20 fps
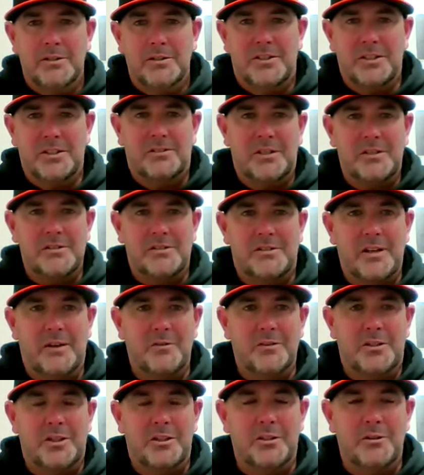16,
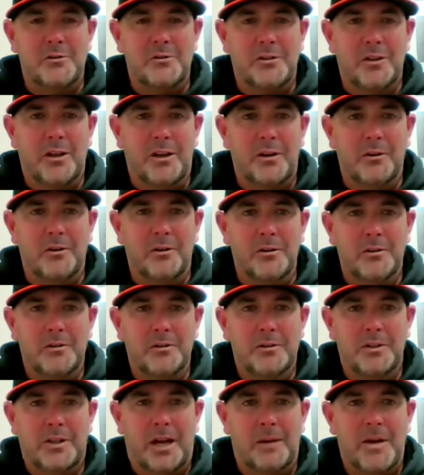17 years later,
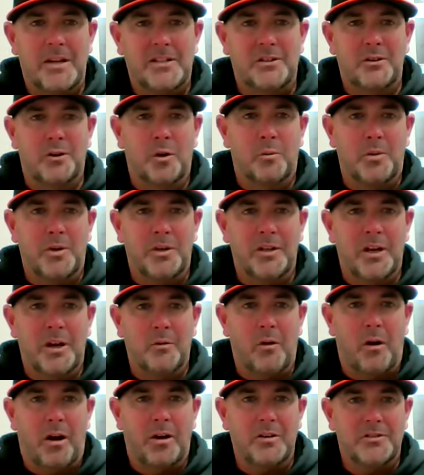guy makes an opening day
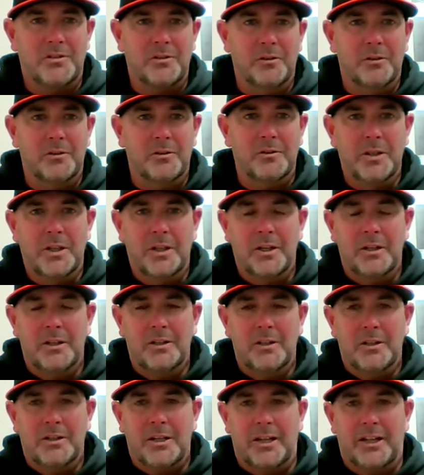roster
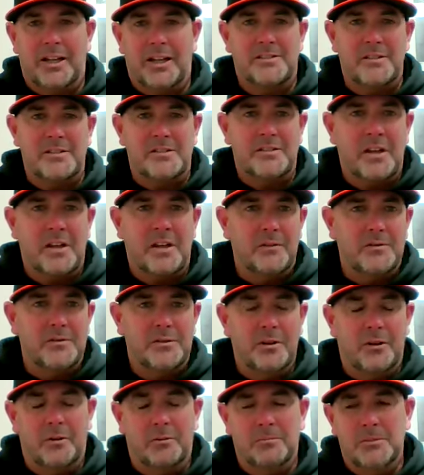and gets the save.
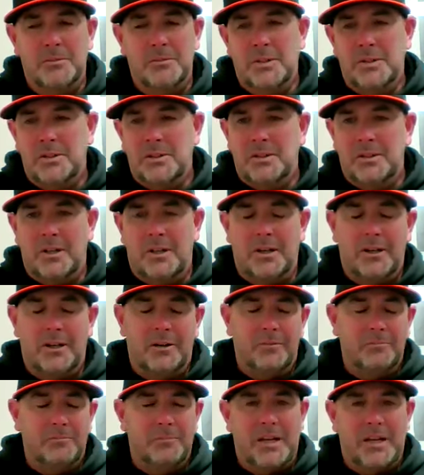So
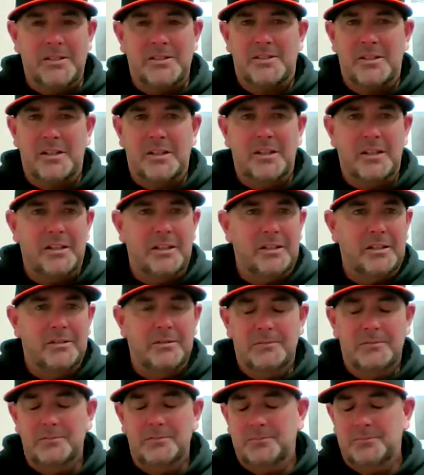Mancini,
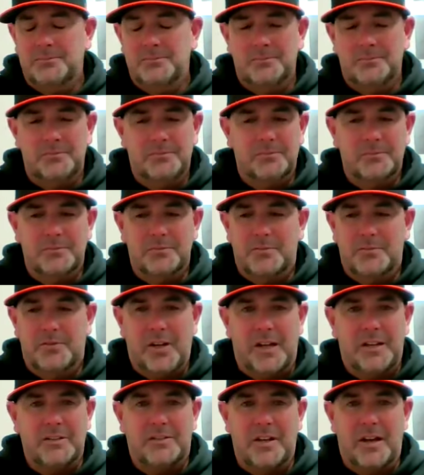
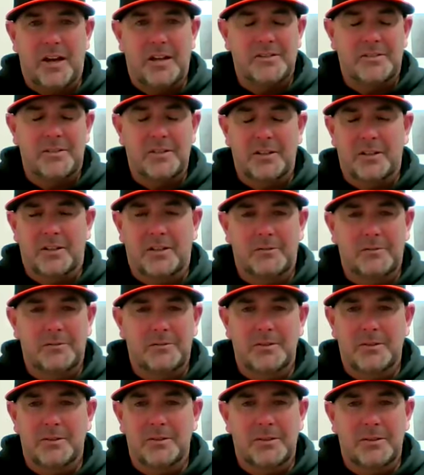fantastic.
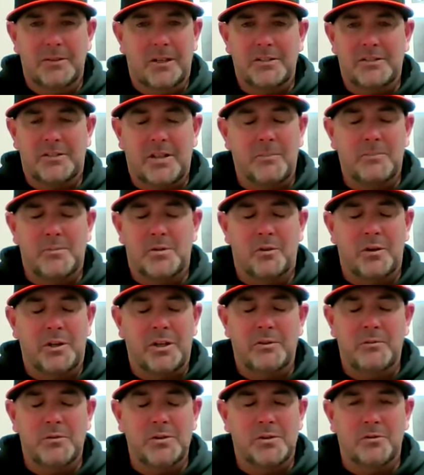I'm sure
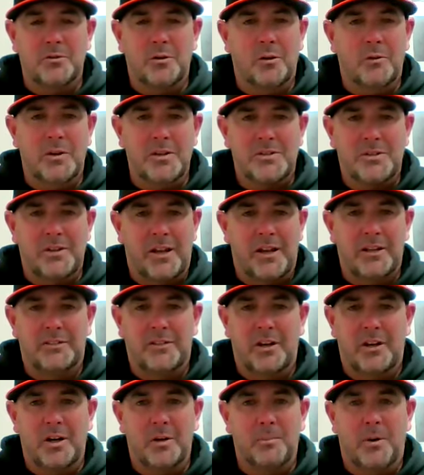he was nervous and had a
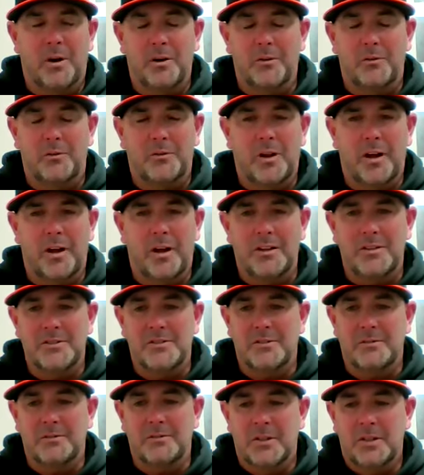ton of
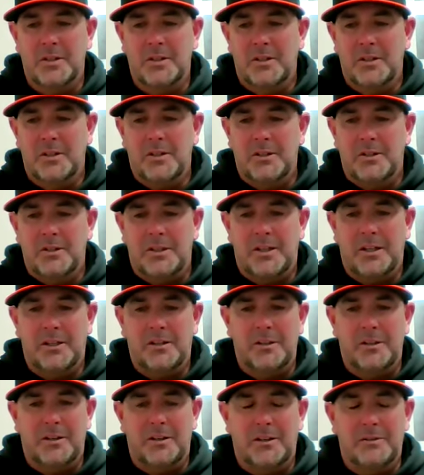butterflies, and
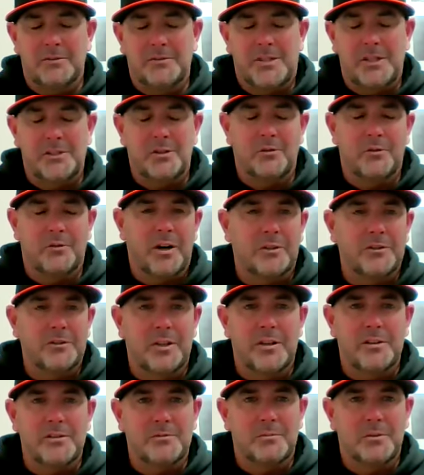Cesar
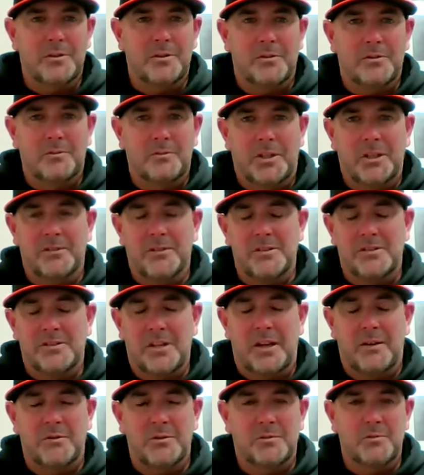Valdez with getting the
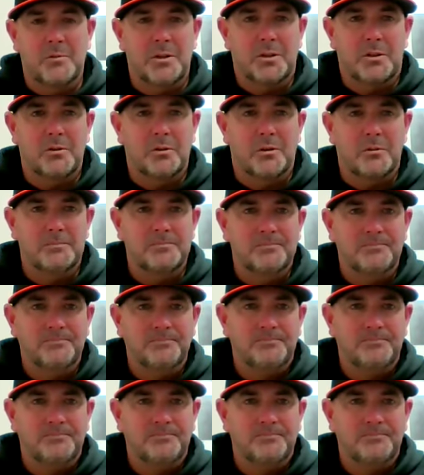save. It's really cool.